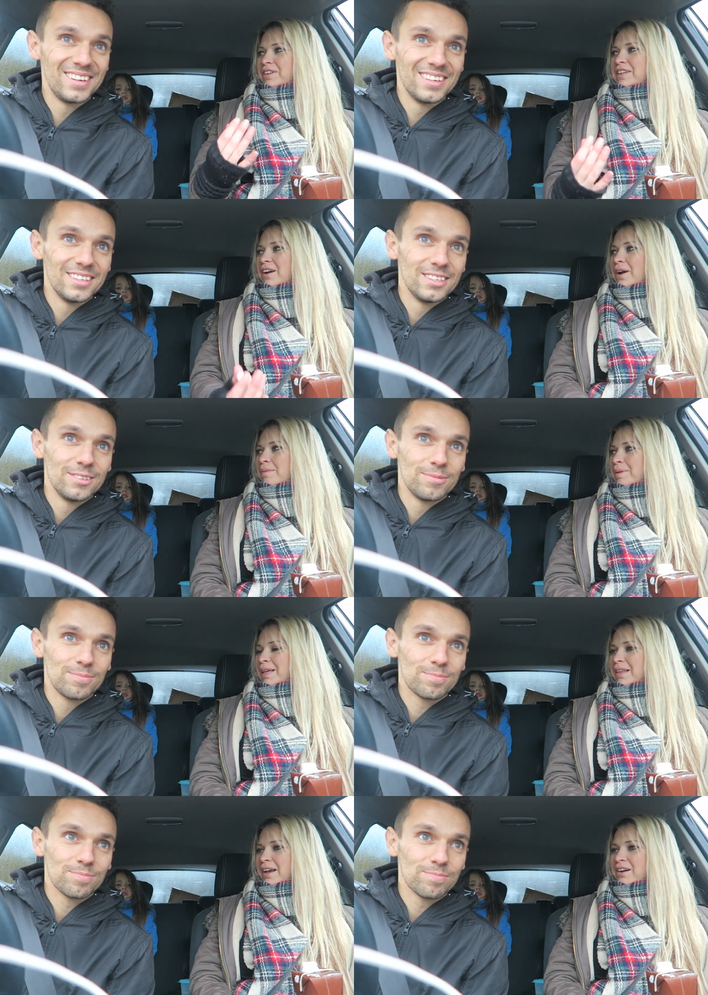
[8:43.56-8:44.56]
Speaker 1: video how
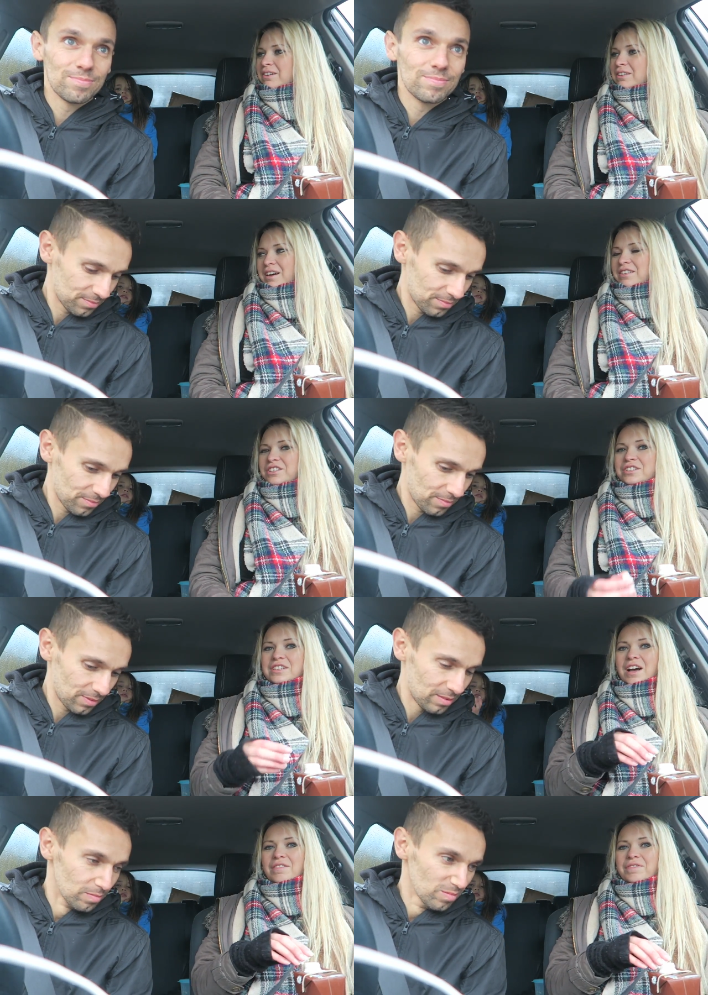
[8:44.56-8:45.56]
big they are. I just
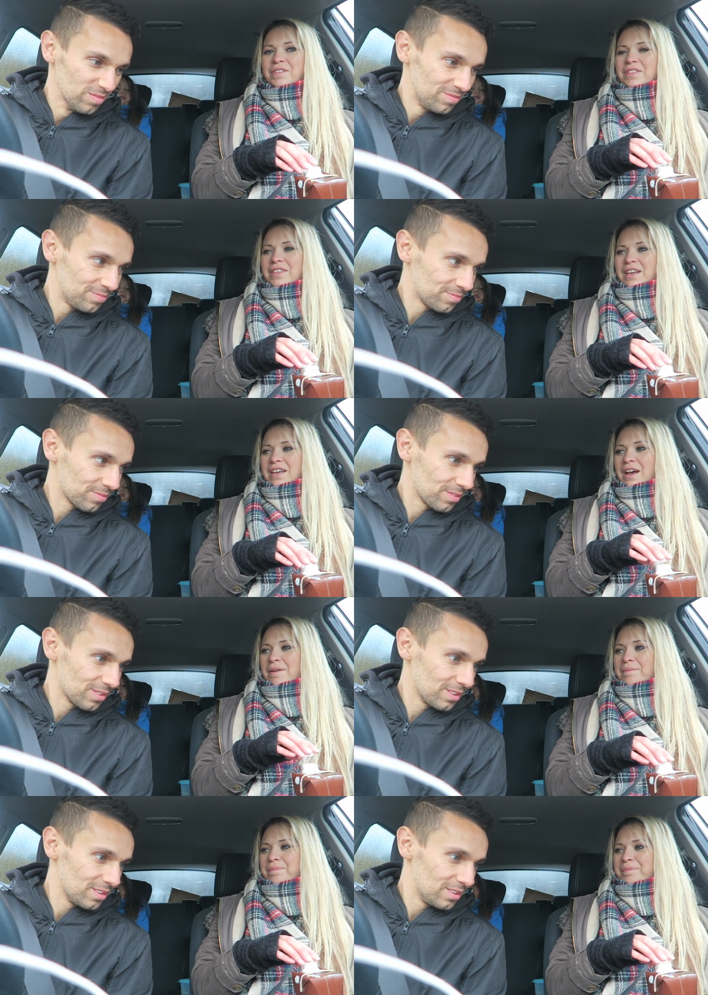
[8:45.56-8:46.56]
love the
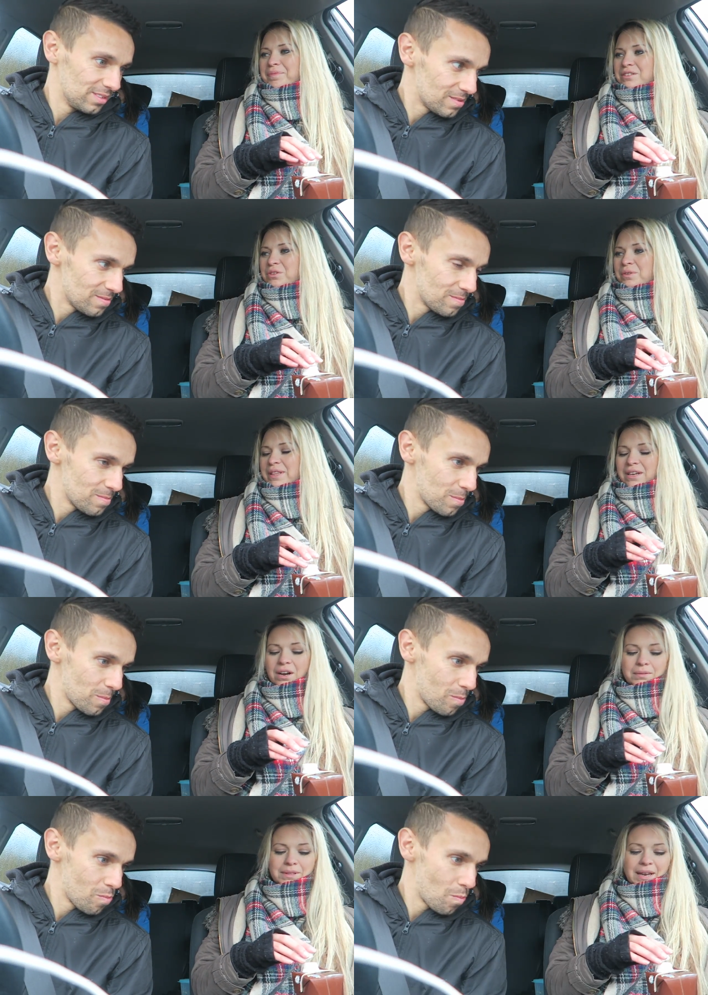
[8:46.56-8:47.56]
um, story the
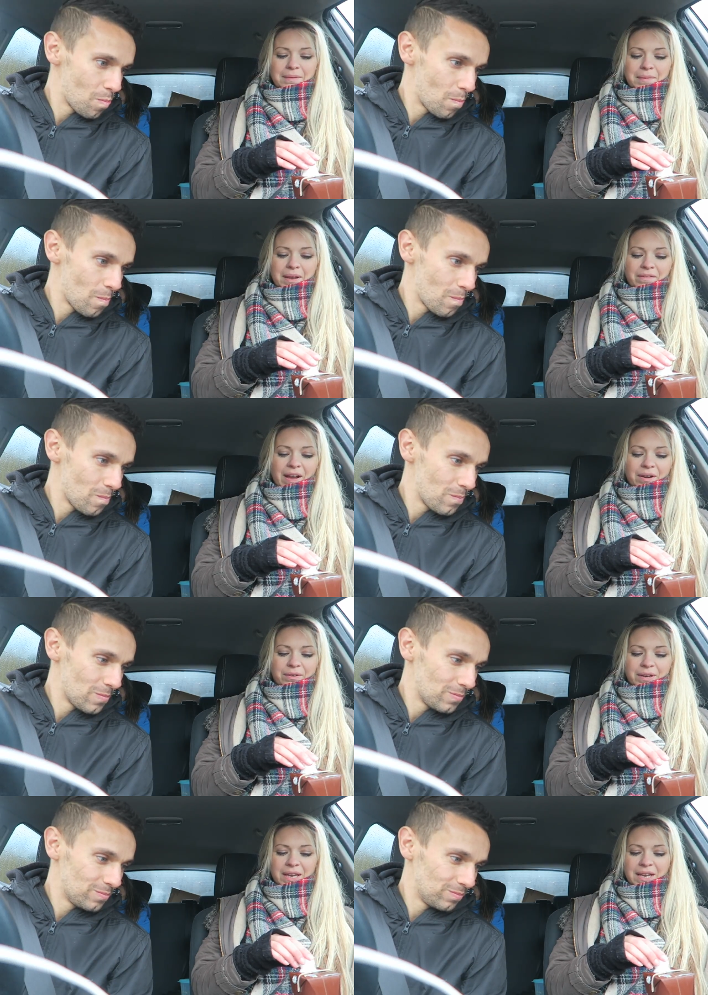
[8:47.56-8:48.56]
guy was telling me of
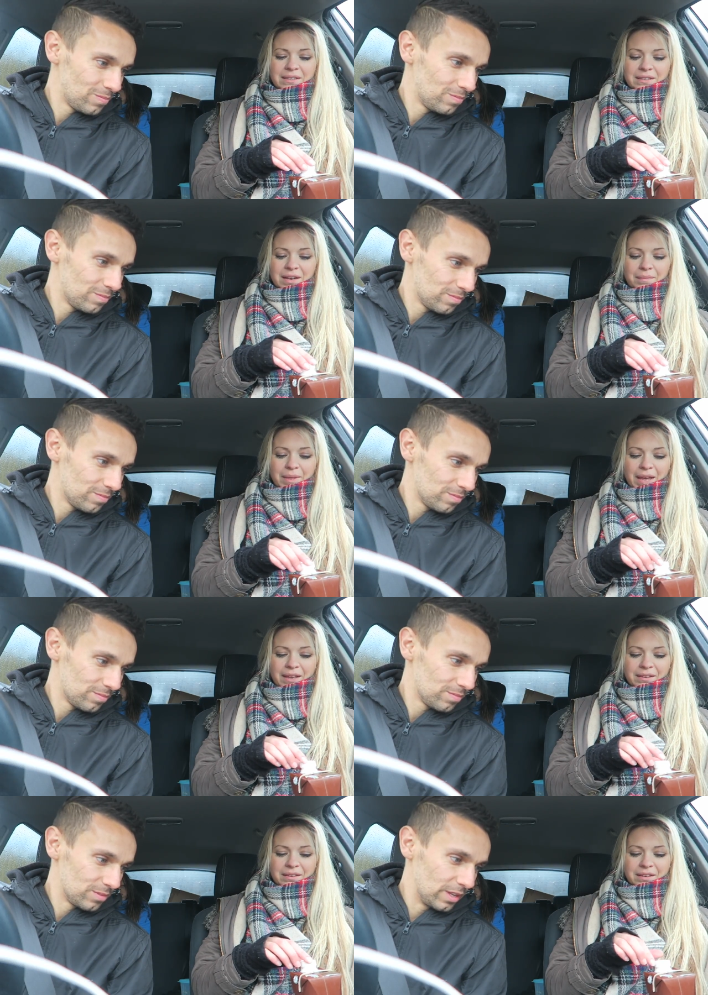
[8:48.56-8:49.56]
how he ended up
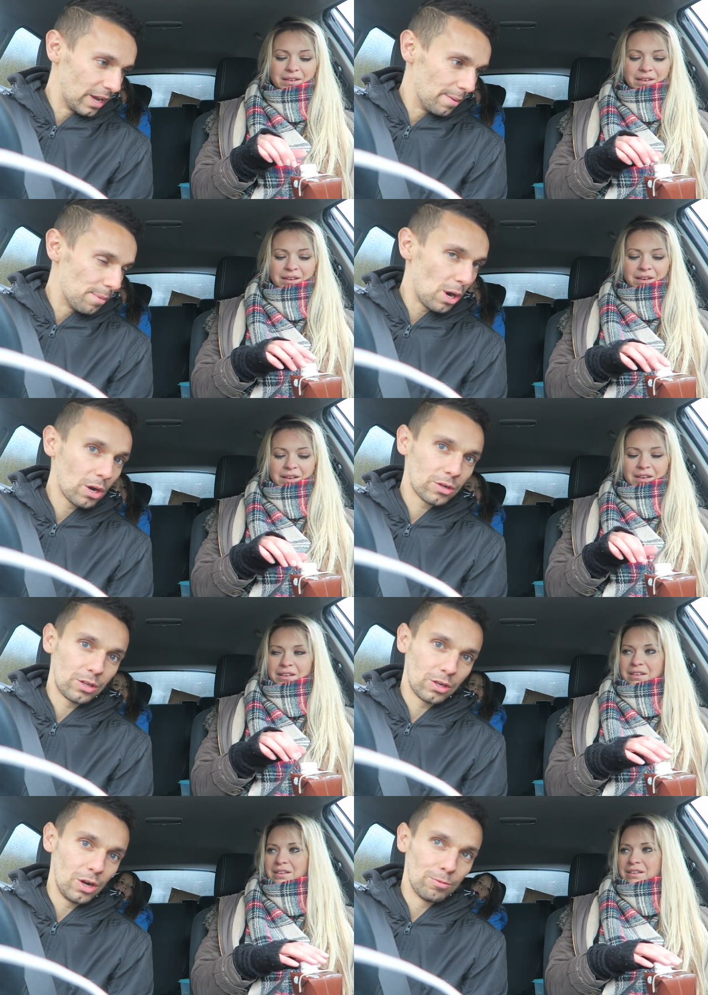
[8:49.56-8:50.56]
there.
Speaker 2: Yeah, Mark,
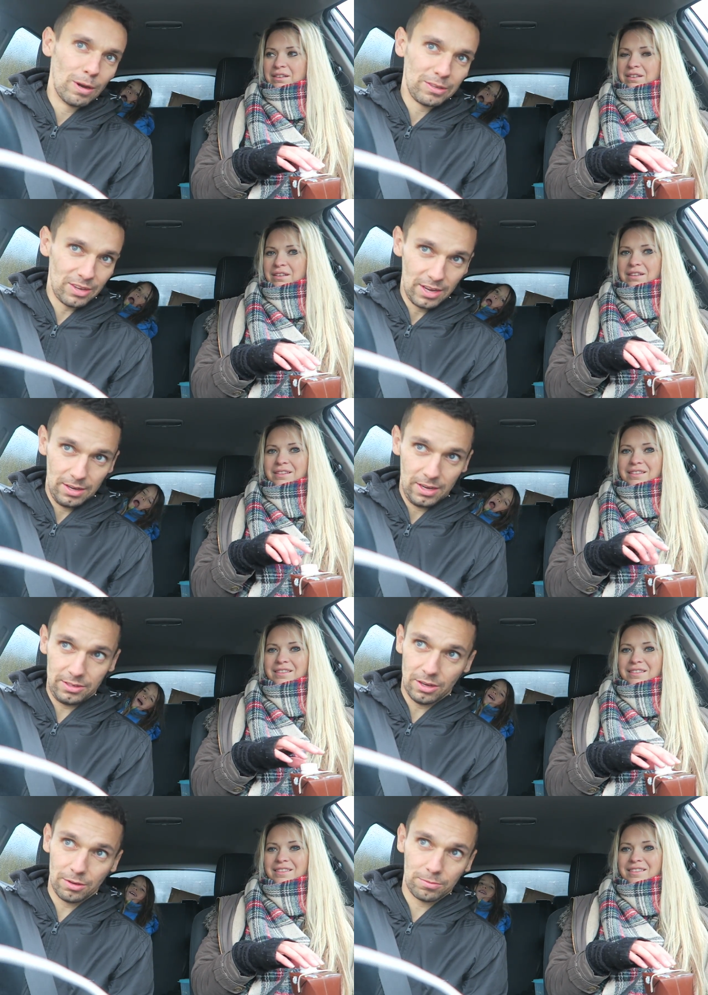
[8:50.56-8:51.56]
the guy who runs it,
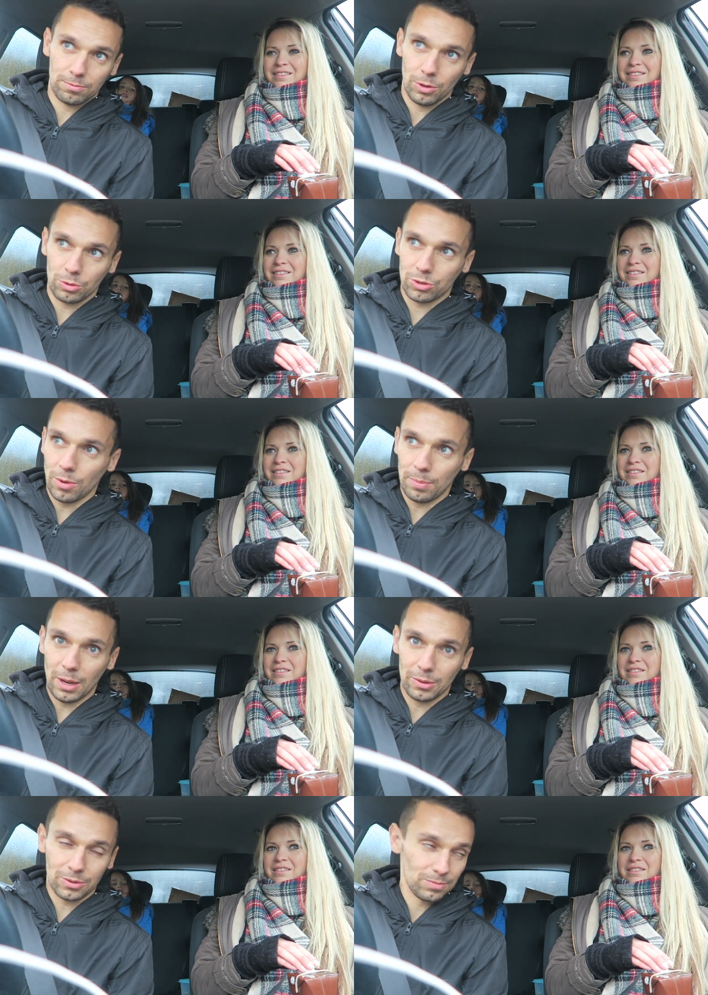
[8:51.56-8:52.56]
he's a real top
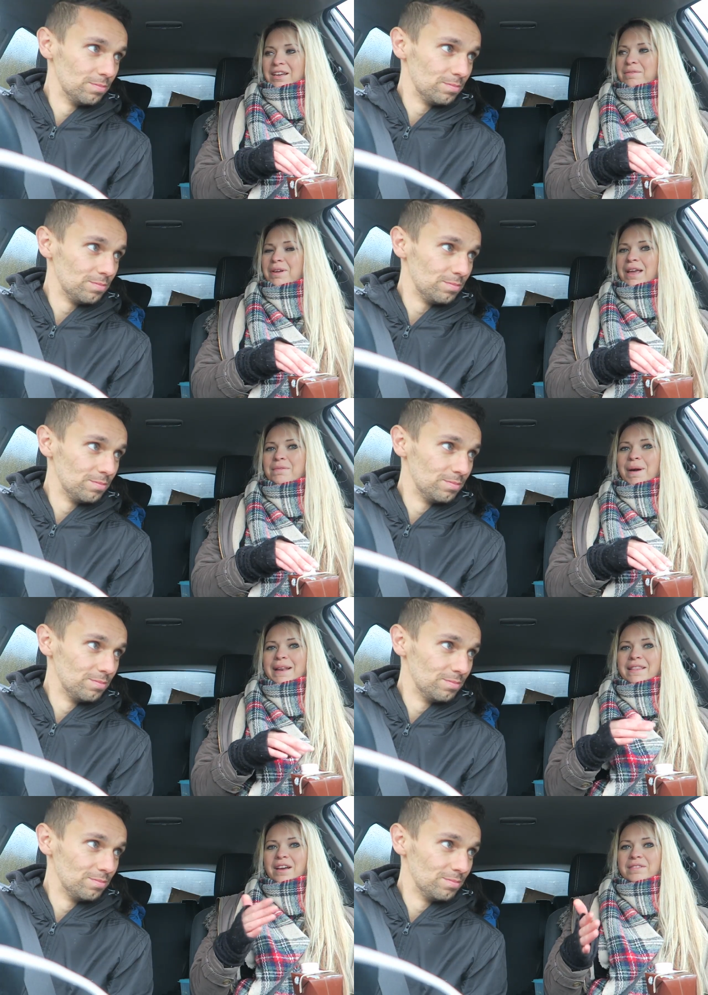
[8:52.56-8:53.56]
bloke.
Speaker 1: He, he
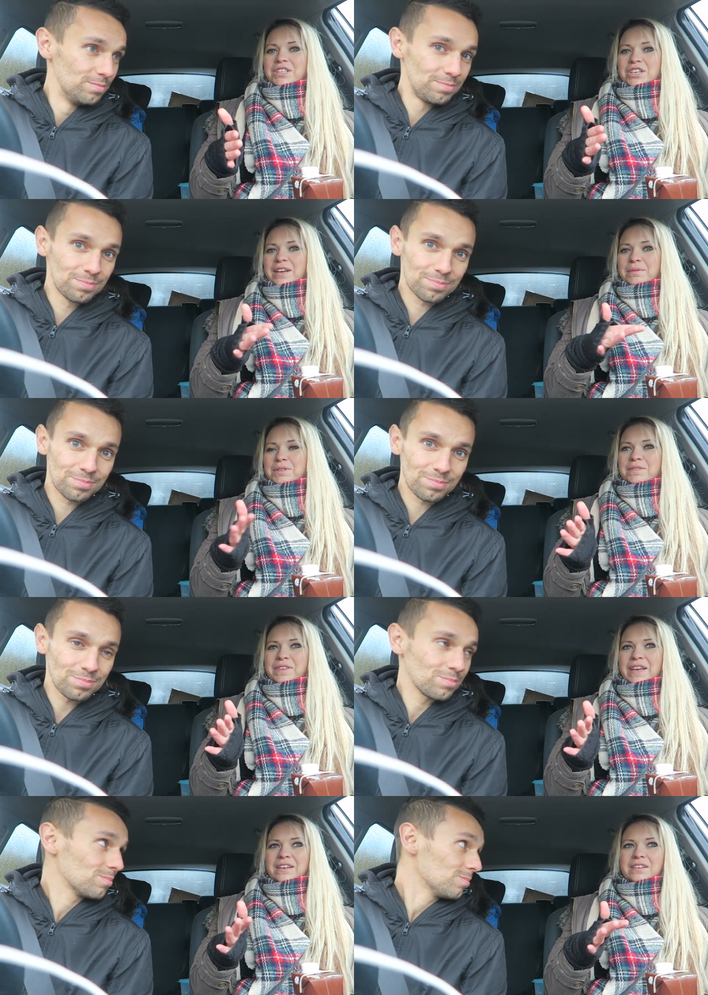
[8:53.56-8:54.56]
went there originally, he wasn't
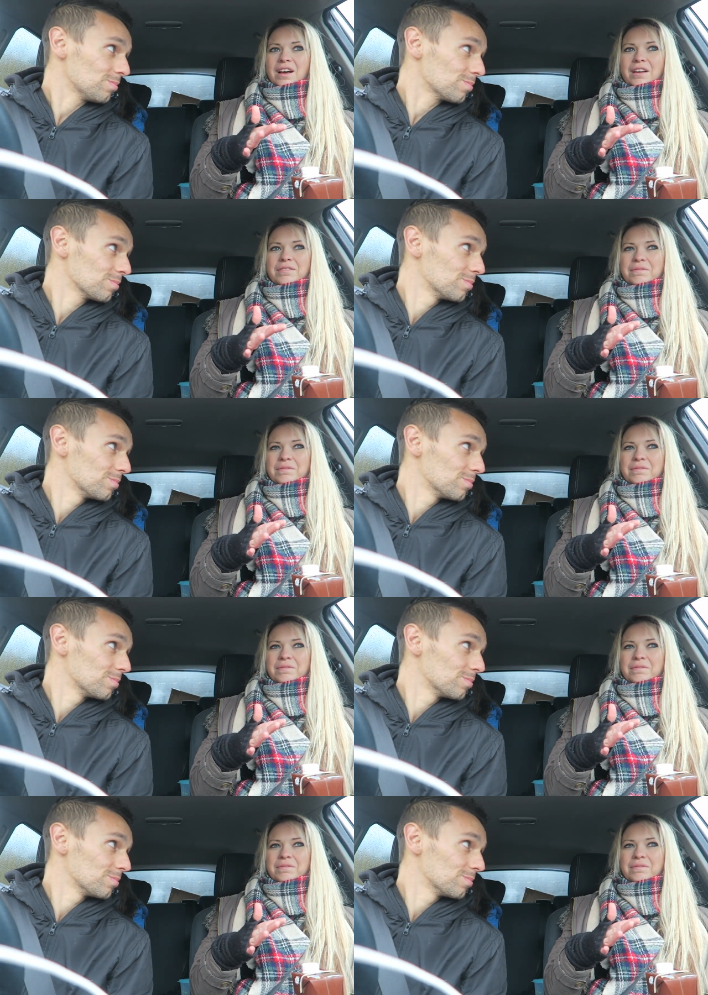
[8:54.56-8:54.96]
vegan like